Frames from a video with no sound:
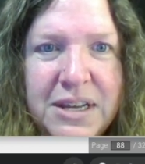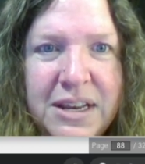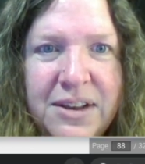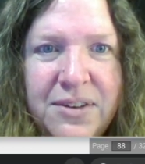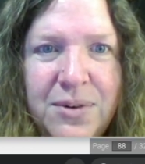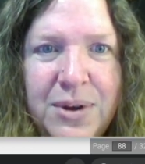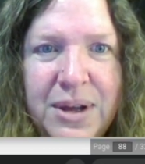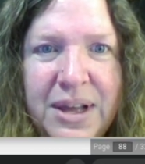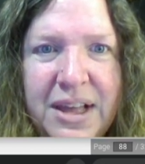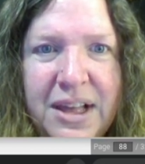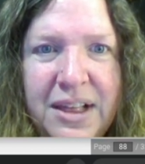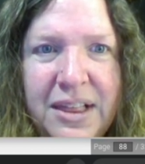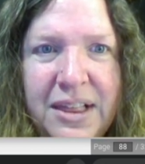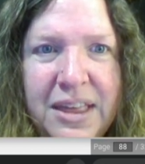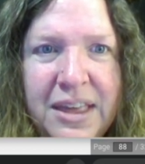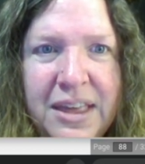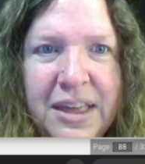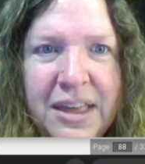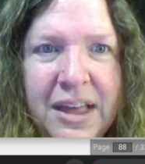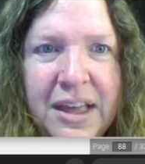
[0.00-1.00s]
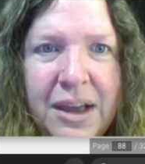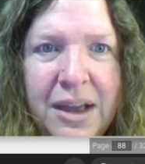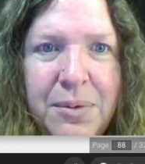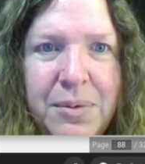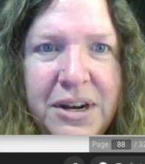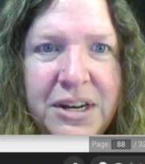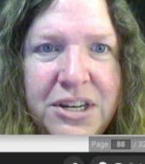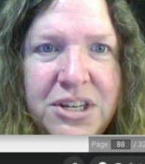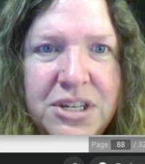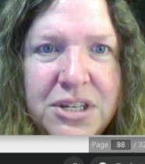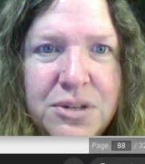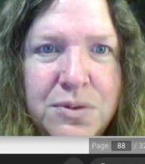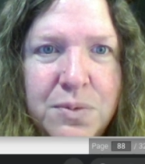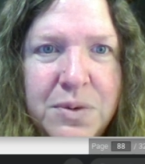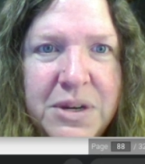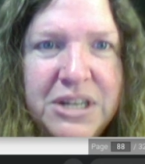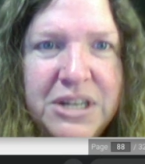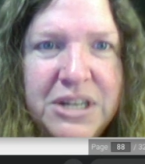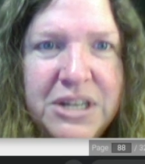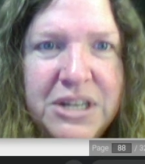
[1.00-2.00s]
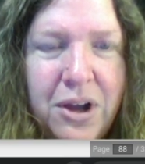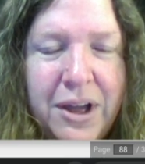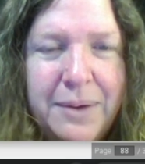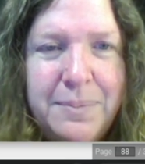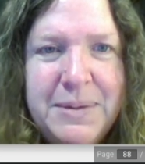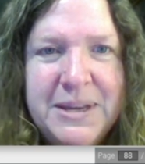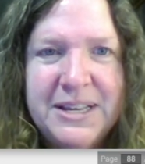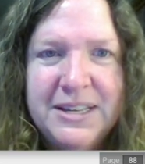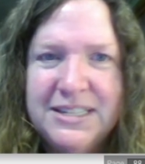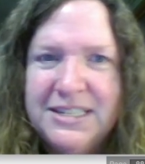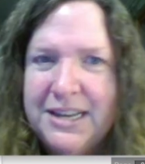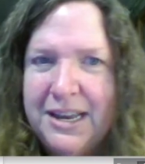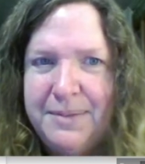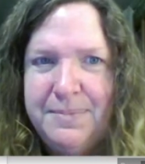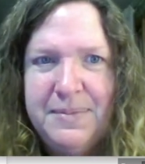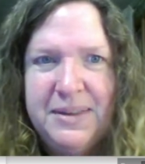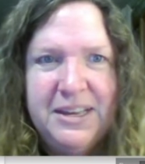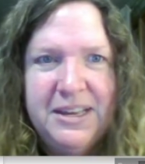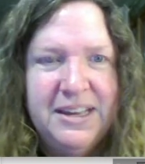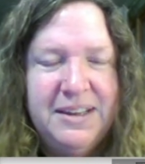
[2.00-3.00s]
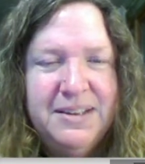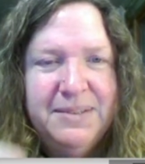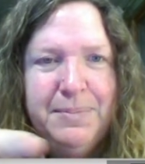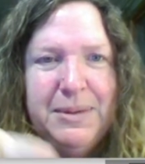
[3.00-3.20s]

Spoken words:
If you say, well, I want to just redraw it because